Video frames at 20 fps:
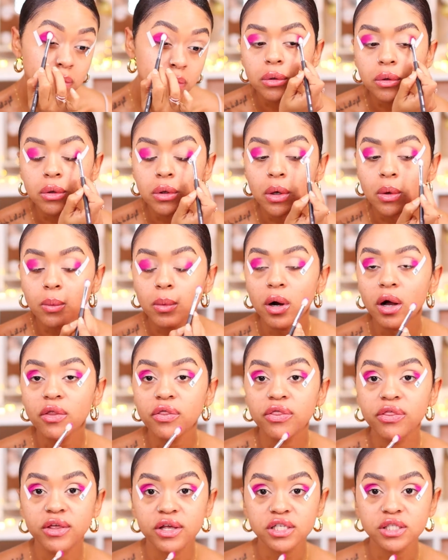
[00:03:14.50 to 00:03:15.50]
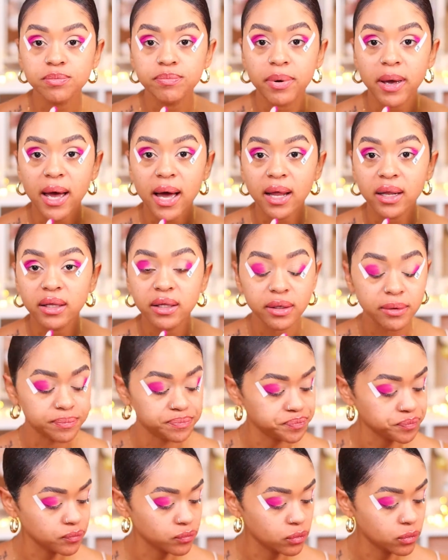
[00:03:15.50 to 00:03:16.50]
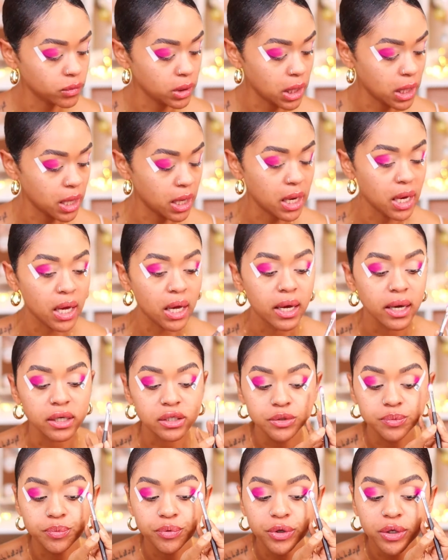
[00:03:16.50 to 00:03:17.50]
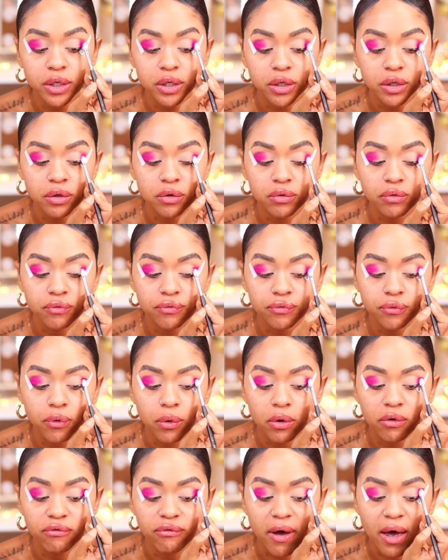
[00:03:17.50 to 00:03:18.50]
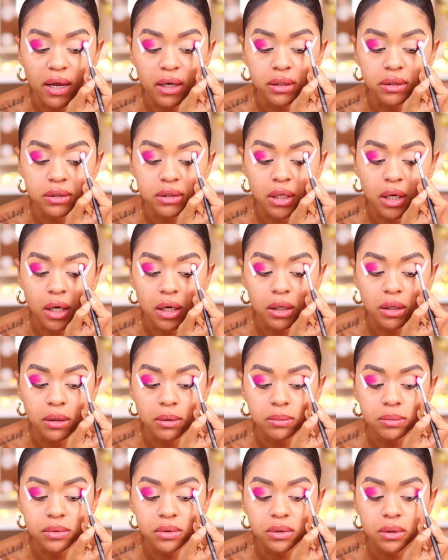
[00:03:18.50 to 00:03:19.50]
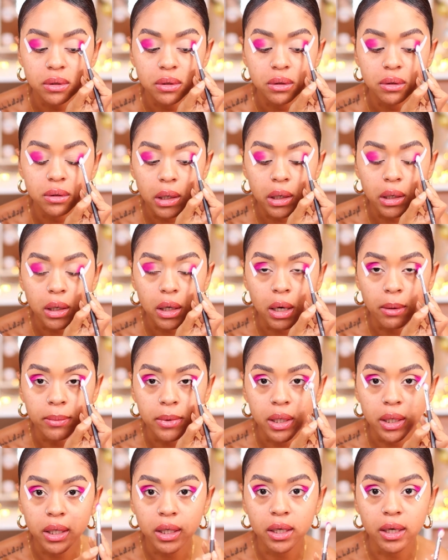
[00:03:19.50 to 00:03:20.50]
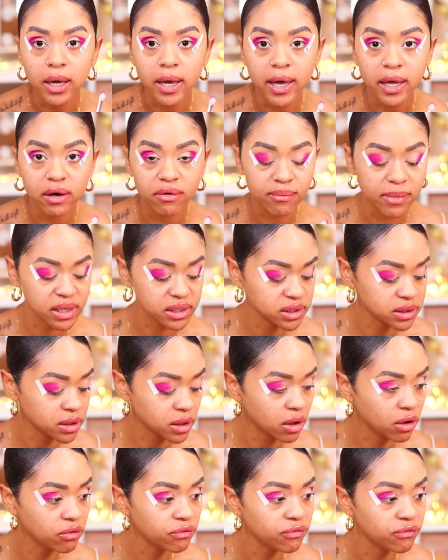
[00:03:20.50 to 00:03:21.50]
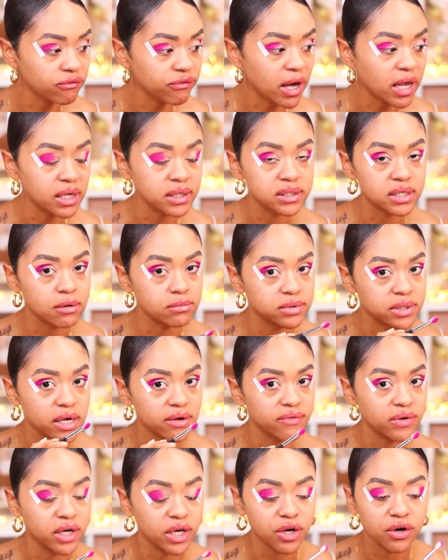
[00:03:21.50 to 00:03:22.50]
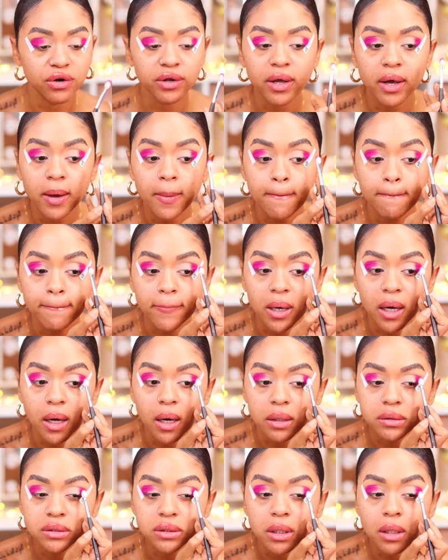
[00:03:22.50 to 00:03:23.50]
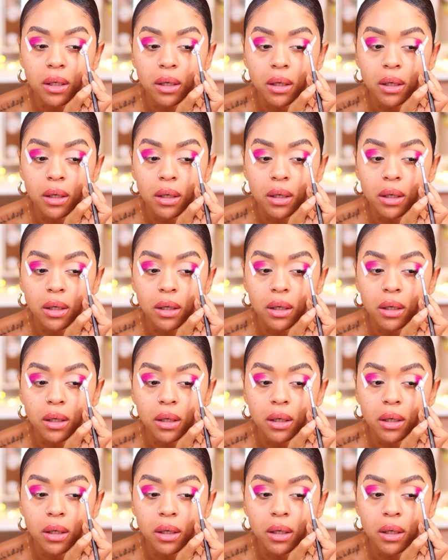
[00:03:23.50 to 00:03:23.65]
You know what? This palette, it's pretty cute for Valentine's. Like, I'm getting ahead of myself. Valentine's not even here yet, but